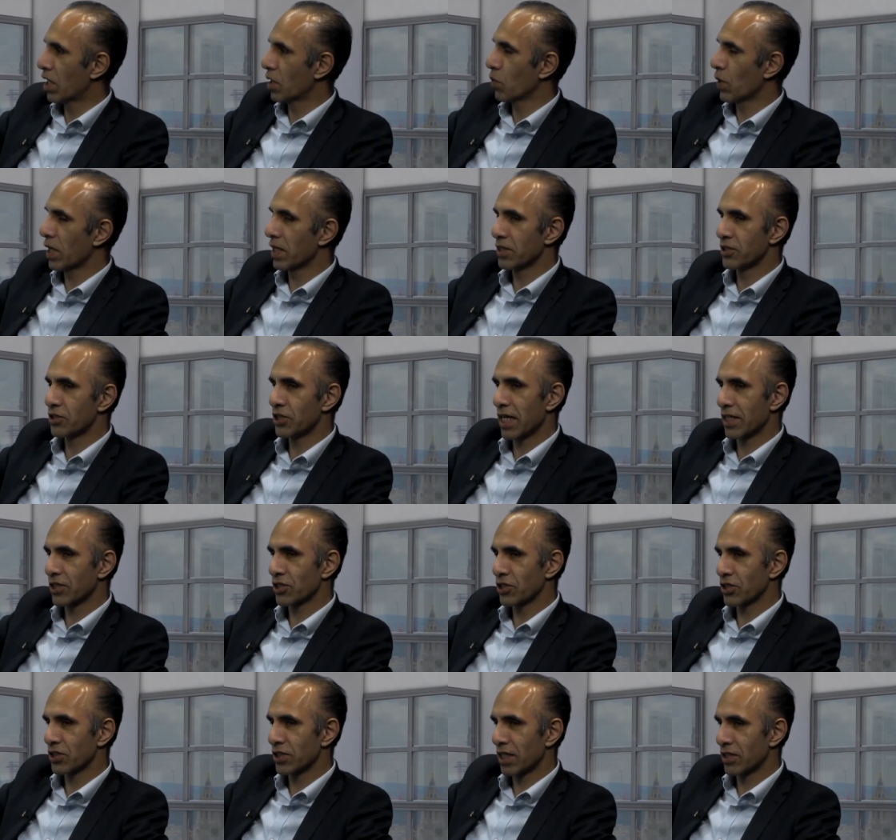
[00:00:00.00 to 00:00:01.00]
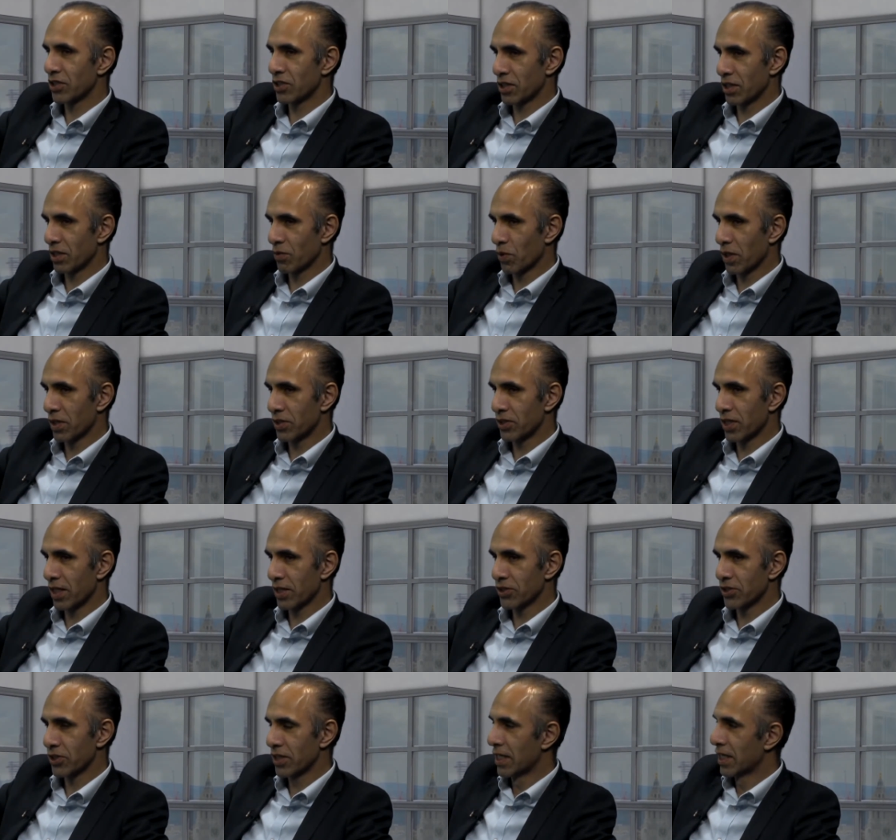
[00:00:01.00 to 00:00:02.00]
well in Texas, as one does.